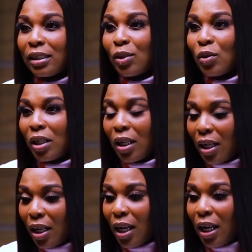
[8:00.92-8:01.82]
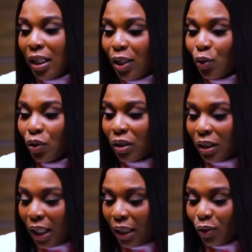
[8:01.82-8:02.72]
and say, okay, they should
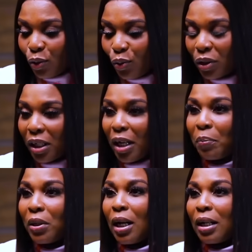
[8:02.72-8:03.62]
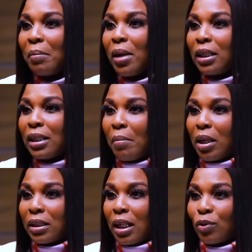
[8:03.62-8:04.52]
start to do therapy. And then by the
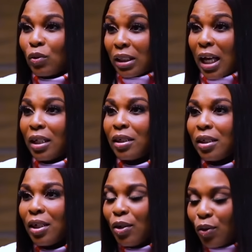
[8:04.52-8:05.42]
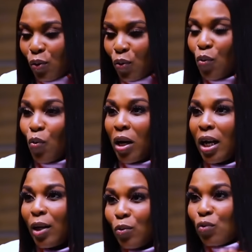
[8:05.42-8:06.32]
time I start to stand, you know,
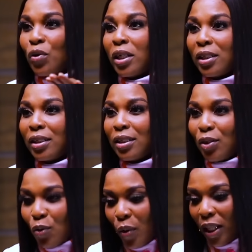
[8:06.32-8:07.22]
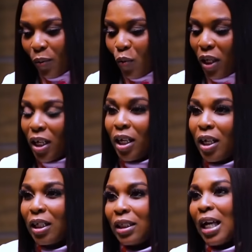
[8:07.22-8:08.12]
one leg will raise, you know, when the one
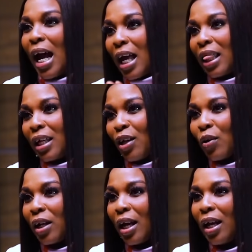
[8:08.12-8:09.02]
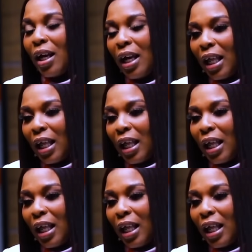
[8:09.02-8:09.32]
heel is higher than the other,